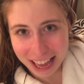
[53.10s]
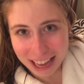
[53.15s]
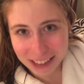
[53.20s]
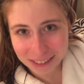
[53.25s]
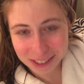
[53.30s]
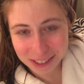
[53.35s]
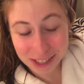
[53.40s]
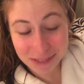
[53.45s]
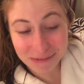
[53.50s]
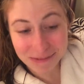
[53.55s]

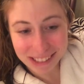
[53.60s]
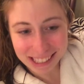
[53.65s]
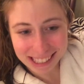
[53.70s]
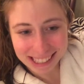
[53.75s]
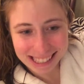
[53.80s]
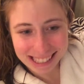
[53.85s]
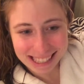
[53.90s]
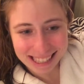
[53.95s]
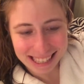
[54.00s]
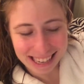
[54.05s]
after
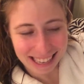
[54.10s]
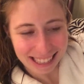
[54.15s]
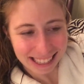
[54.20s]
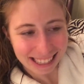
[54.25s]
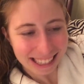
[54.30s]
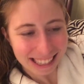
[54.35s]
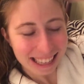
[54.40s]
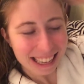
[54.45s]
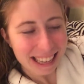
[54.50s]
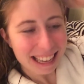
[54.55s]
being
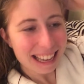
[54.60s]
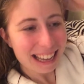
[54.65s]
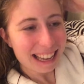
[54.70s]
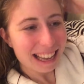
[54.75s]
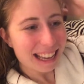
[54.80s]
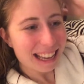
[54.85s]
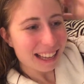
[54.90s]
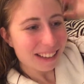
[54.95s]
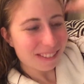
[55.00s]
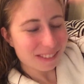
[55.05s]
sick,
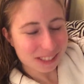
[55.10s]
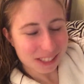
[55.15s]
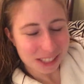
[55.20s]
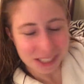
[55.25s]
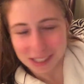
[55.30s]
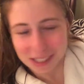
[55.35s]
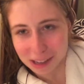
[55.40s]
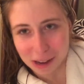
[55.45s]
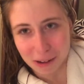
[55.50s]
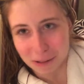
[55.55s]
which
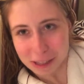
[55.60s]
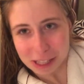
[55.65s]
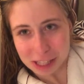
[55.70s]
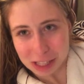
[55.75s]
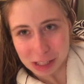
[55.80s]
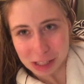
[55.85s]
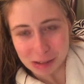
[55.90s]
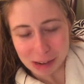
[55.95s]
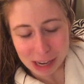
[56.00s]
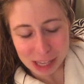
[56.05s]
is always
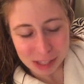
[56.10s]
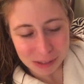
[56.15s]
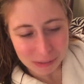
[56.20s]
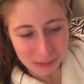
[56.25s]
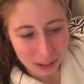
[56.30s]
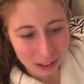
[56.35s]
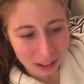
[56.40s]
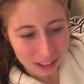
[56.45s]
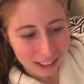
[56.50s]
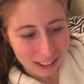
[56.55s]

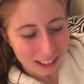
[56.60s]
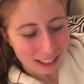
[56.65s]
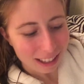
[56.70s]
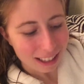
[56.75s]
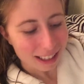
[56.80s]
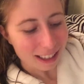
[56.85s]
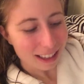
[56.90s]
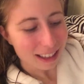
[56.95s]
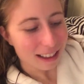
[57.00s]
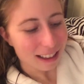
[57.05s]
stressful.
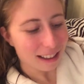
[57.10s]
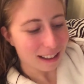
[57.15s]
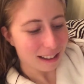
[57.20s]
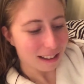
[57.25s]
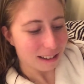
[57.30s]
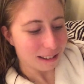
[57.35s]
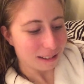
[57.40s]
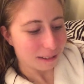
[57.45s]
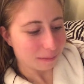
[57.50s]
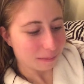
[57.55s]

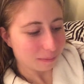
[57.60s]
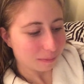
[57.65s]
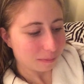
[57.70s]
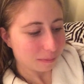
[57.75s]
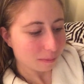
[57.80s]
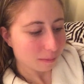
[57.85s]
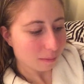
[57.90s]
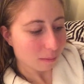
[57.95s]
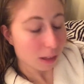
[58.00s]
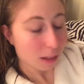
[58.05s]
Um,
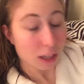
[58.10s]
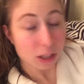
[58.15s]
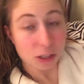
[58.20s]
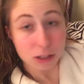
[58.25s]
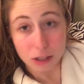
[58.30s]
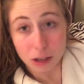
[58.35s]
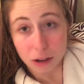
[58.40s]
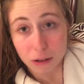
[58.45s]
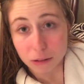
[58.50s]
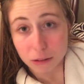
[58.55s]

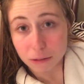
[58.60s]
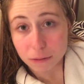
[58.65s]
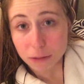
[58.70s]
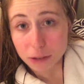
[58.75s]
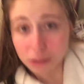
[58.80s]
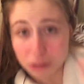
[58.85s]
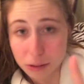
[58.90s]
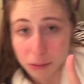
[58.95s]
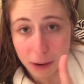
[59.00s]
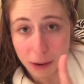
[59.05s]
so the
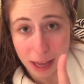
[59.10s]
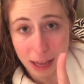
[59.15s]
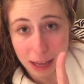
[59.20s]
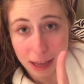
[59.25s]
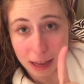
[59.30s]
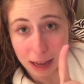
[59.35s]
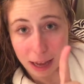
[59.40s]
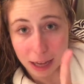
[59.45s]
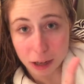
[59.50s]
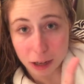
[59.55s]
first
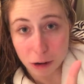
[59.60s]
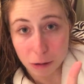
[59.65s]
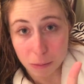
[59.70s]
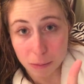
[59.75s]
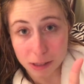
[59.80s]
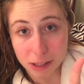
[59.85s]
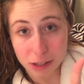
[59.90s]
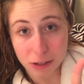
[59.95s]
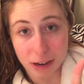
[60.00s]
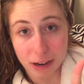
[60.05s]
way I cope
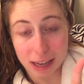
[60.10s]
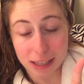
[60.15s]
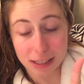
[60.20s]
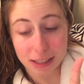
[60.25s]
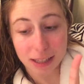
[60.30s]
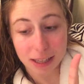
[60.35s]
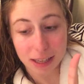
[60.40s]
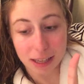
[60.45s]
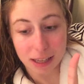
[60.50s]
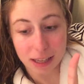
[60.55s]
with
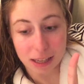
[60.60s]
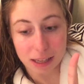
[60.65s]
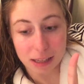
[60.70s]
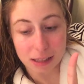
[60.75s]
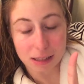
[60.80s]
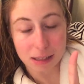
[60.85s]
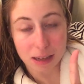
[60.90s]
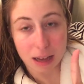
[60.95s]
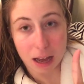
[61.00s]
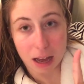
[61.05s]
stress
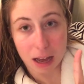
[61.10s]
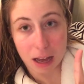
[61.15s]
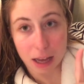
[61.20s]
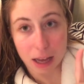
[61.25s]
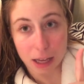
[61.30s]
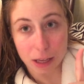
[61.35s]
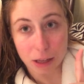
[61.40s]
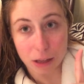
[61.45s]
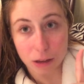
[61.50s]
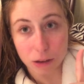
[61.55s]
is
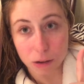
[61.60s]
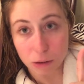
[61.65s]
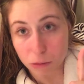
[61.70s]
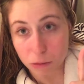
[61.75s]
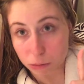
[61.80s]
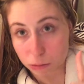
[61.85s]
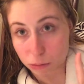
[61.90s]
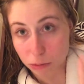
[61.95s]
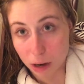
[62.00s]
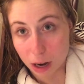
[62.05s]
I
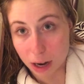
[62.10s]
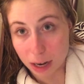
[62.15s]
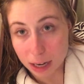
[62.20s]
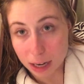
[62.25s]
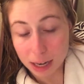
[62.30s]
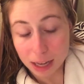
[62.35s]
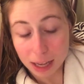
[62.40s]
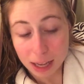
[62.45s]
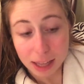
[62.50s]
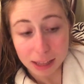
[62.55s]

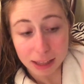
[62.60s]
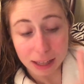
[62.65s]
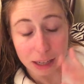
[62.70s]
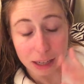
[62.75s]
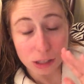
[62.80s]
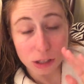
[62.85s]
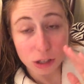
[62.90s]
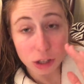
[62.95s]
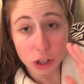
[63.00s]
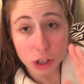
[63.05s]
run. That
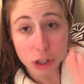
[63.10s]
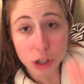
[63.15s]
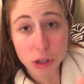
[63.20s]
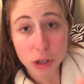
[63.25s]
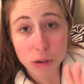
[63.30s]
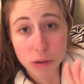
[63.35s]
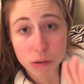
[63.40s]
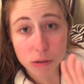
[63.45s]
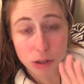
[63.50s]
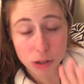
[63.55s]
is a
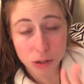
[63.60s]
huge